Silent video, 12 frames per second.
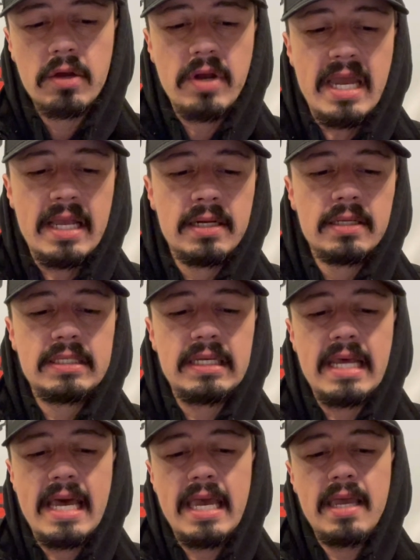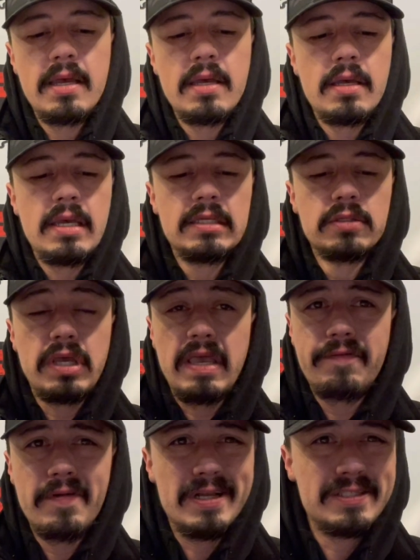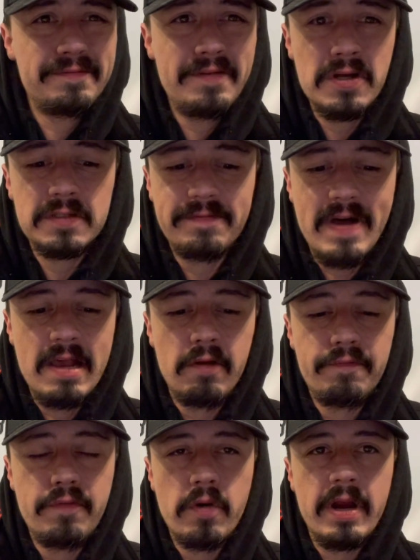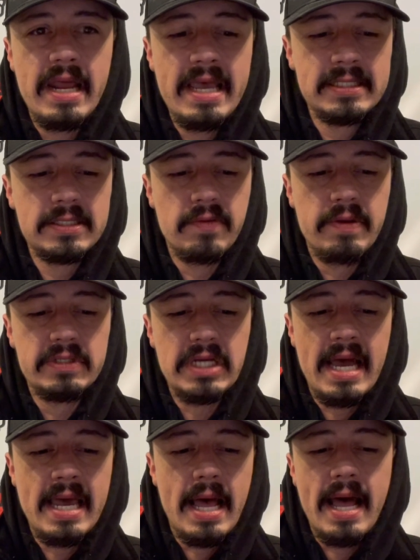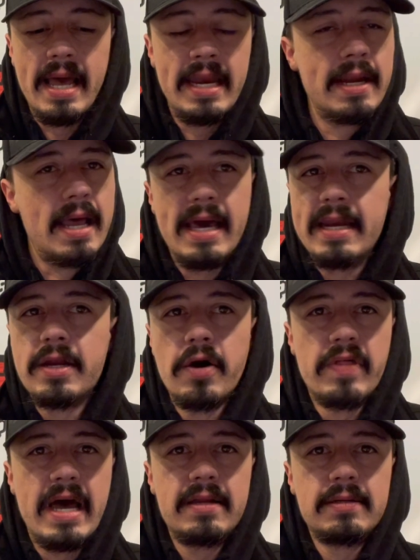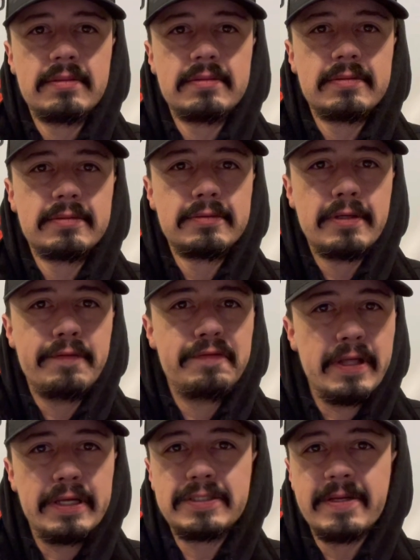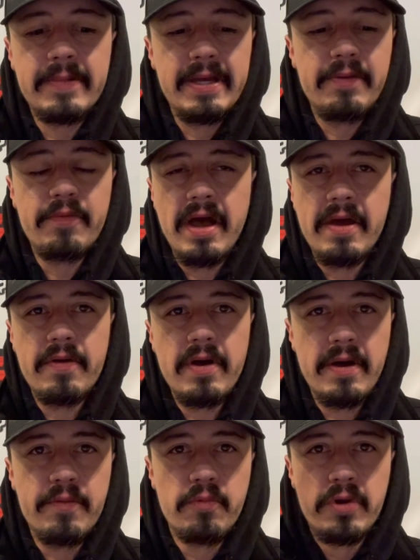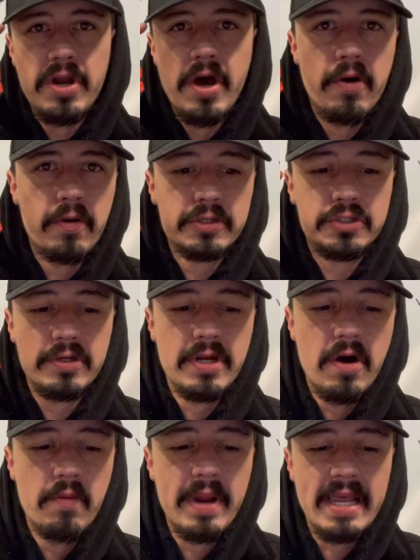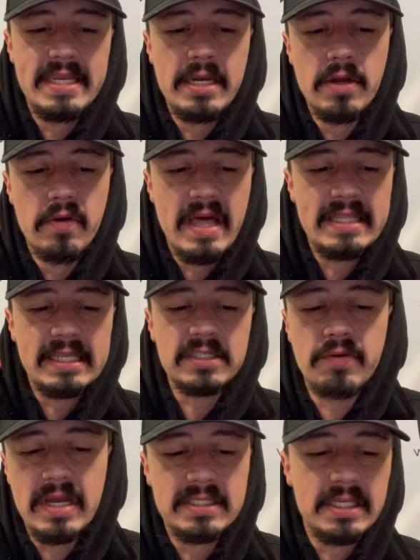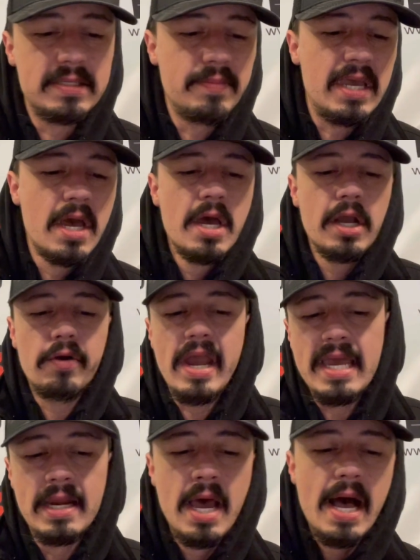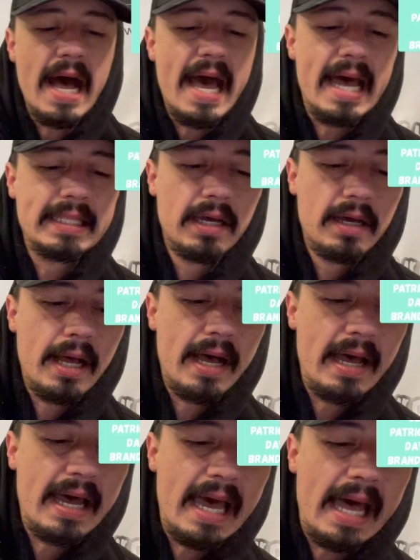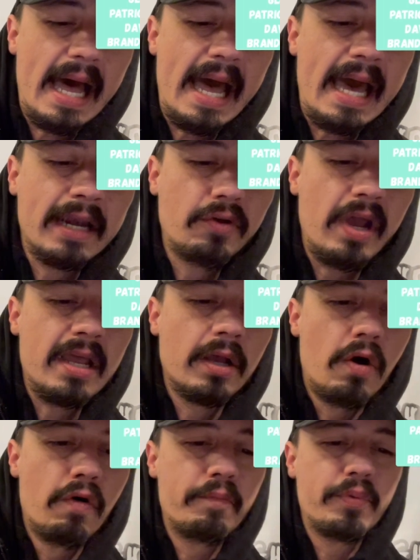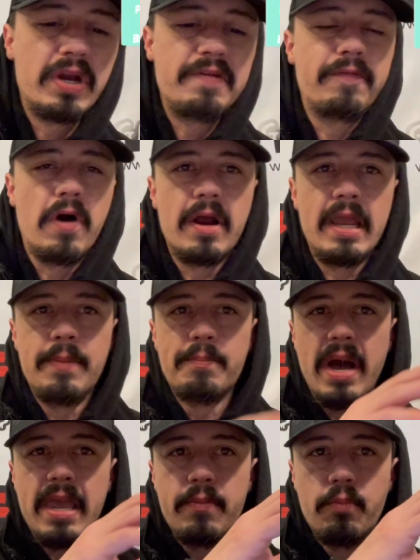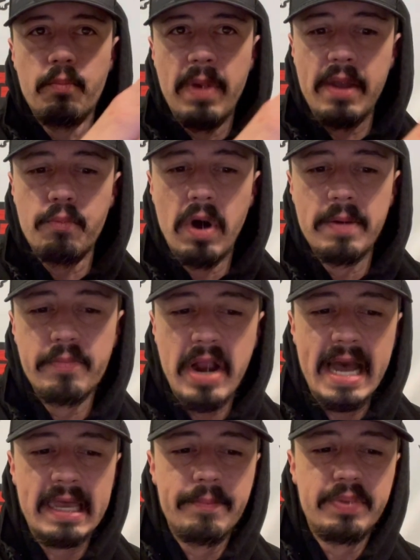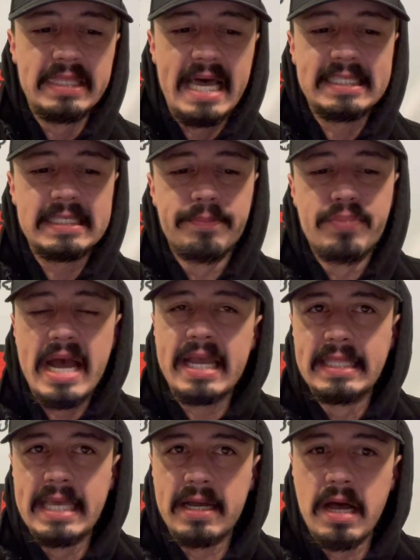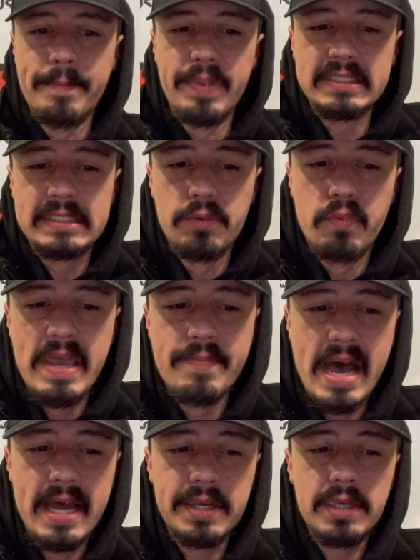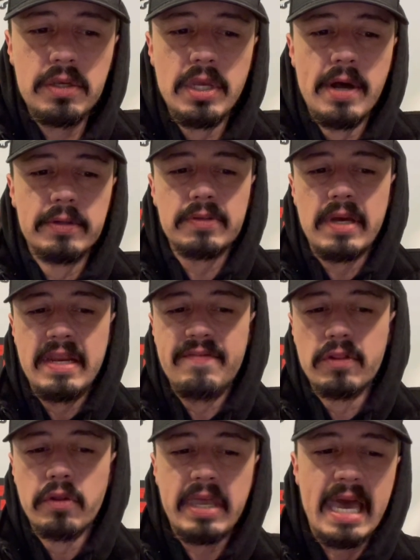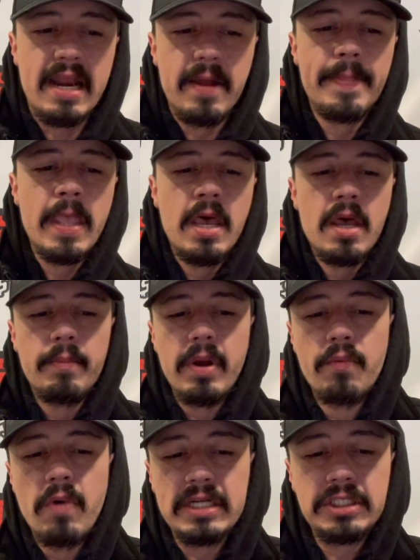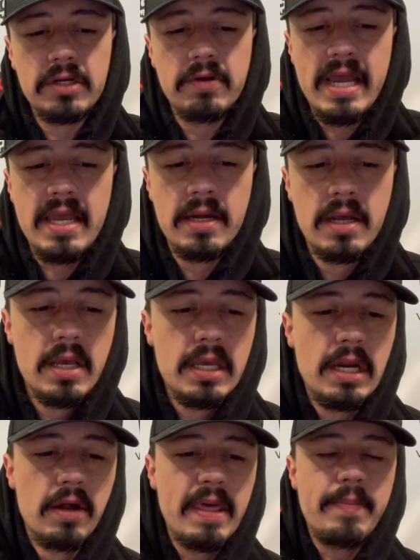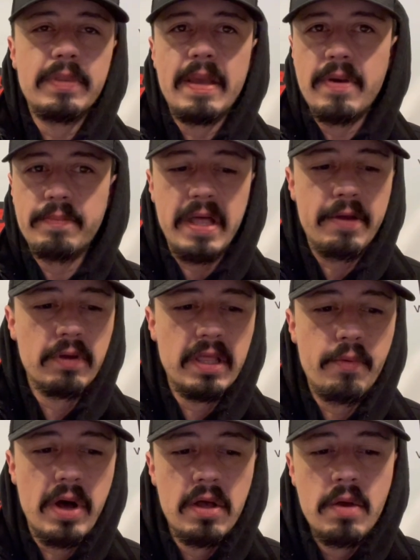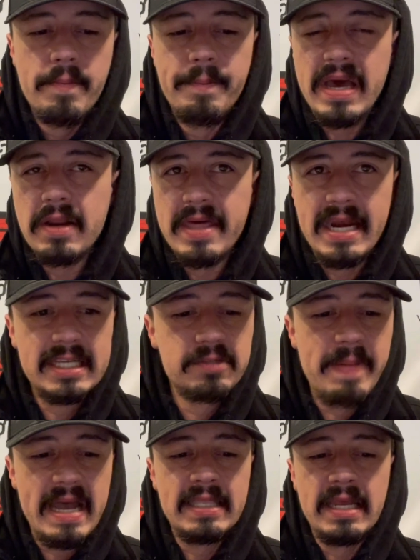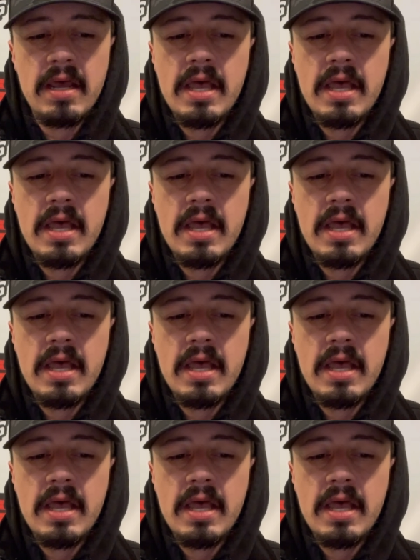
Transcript: Creighton today is looking for its first Final Four in history, which I didn't know that. I feel like it's something I would know or should know, but I didn't know that. That's crazy to me. Creighton, I had Creighton going pretty far in my one bracket, but that's the bracket that got busted way back, you know, so I didn't even look at it. But in watching Creighton, you know, they've been playing really well, better than expected,